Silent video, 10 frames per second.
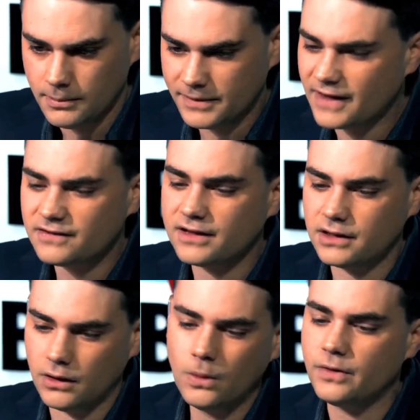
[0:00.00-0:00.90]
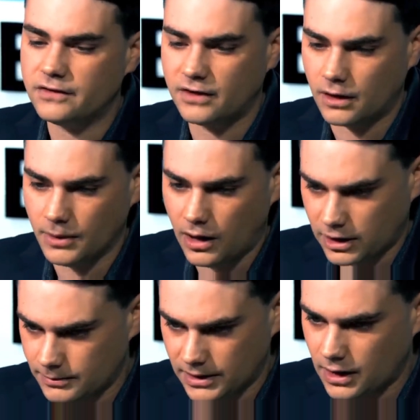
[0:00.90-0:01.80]
But that's not the only terrible
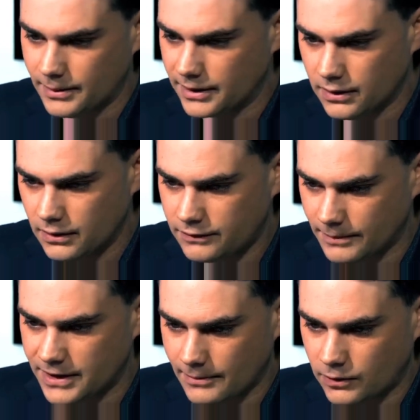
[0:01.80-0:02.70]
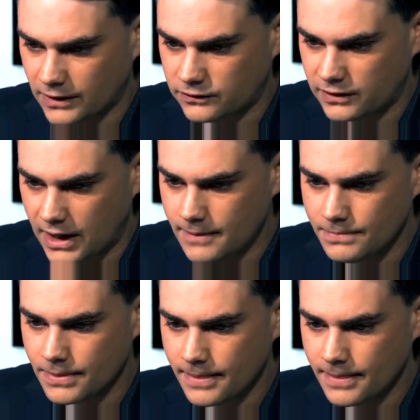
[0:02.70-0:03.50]
argument coming from the Democrats today.